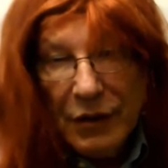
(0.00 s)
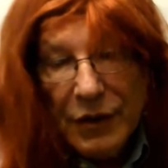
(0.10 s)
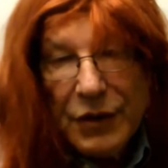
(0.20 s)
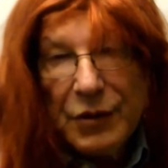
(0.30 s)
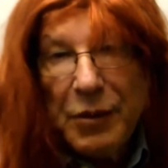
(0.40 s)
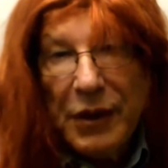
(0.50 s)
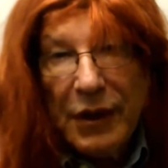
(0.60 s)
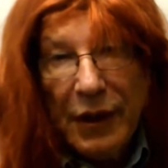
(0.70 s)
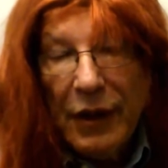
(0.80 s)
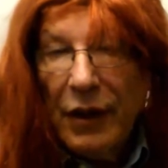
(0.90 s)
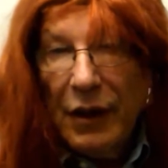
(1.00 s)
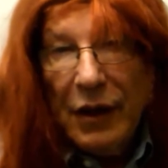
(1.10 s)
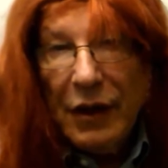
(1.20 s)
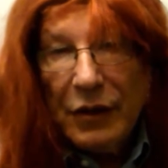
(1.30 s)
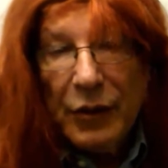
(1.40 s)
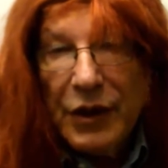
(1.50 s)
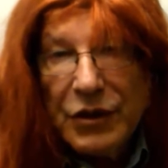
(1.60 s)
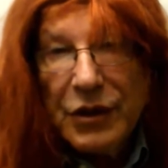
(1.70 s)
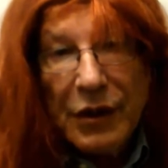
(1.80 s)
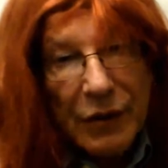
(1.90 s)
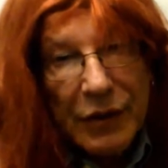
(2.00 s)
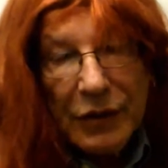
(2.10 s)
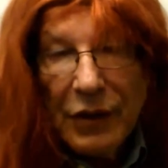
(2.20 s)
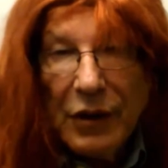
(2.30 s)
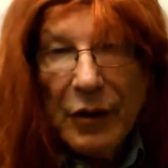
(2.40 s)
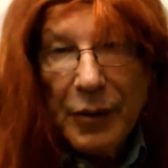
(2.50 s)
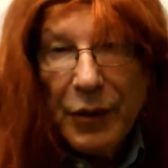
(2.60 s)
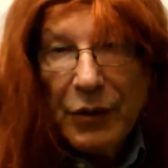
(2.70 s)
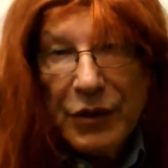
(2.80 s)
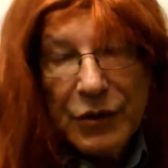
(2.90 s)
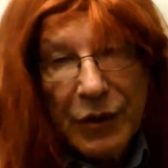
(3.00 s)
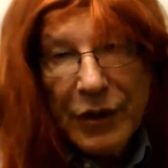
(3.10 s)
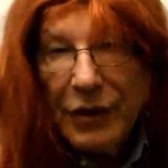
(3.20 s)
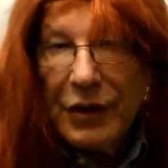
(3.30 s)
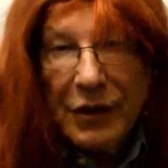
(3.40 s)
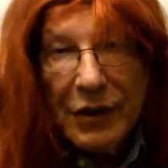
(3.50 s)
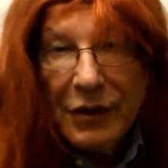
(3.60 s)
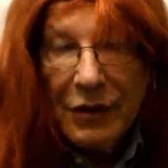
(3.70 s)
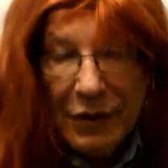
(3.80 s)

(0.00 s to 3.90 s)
this has been a Halloween show, and hope you enjoyed the